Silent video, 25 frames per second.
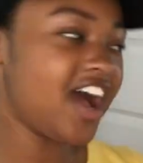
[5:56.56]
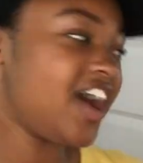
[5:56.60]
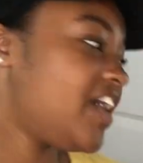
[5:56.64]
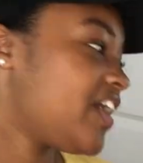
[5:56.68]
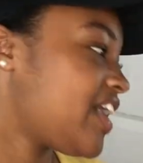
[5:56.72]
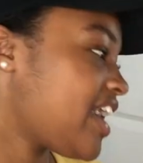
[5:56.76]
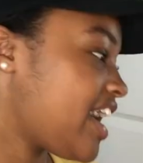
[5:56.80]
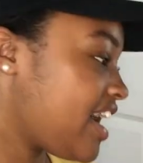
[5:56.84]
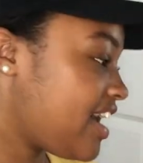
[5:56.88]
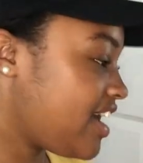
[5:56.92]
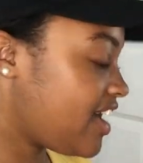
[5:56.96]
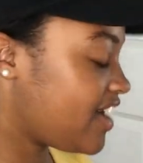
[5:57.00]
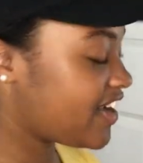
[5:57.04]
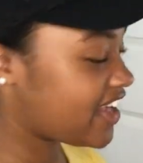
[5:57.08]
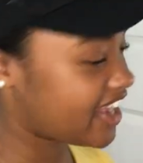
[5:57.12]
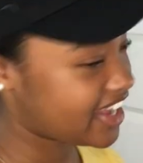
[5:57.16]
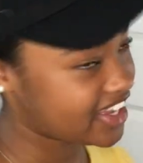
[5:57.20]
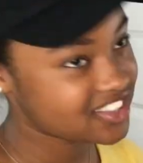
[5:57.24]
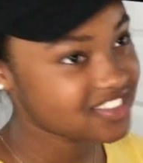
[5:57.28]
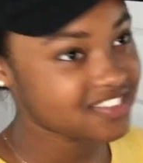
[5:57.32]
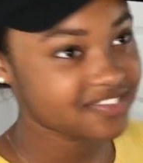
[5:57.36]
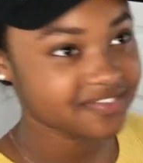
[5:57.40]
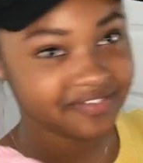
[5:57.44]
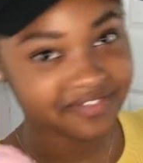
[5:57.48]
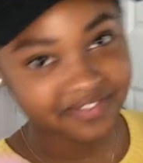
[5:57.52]
Okay,
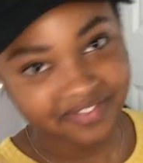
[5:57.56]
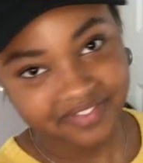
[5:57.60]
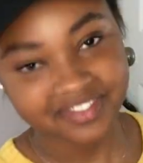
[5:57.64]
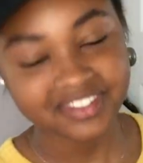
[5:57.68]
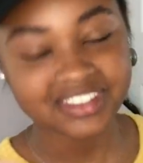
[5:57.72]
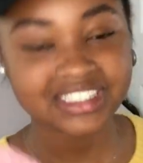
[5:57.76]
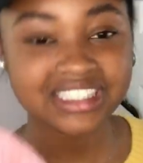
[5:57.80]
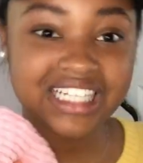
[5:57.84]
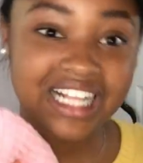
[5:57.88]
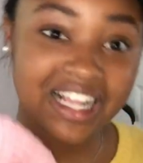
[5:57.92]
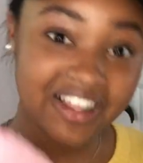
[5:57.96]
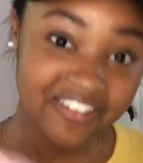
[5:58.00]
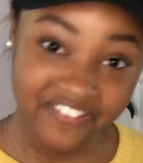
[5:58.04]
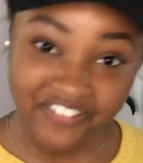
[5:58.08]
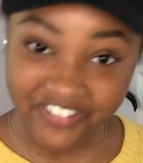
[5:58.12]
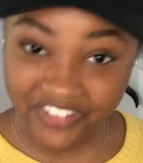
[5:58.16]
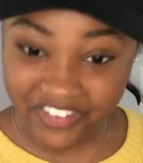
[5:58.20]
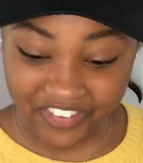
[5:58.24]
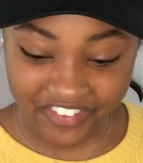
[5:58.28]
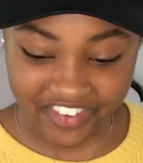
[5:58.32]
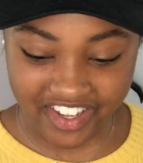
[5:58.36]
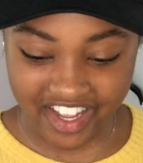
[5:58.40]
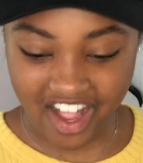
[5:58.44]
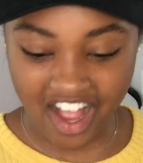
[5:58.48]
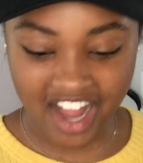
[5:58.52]
okay,
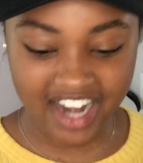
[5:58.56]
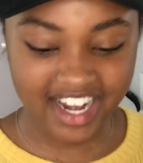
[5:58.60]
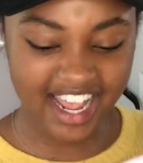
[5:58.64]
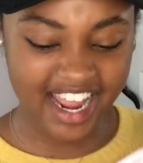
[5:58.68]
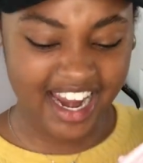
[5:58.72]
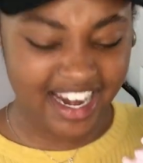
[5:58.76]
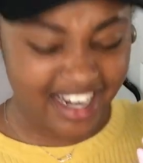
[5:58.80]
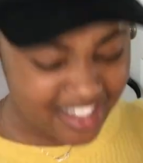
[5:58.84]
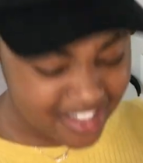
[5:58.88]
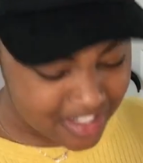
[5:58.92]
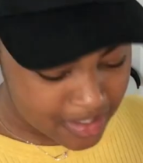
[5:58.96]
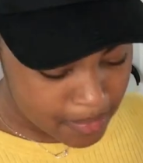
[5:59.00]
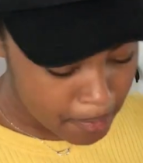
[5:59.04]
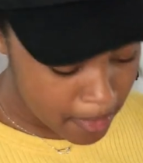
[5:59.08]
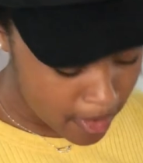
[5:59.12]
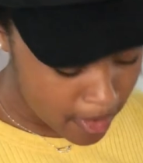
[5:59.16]
moving on and it's a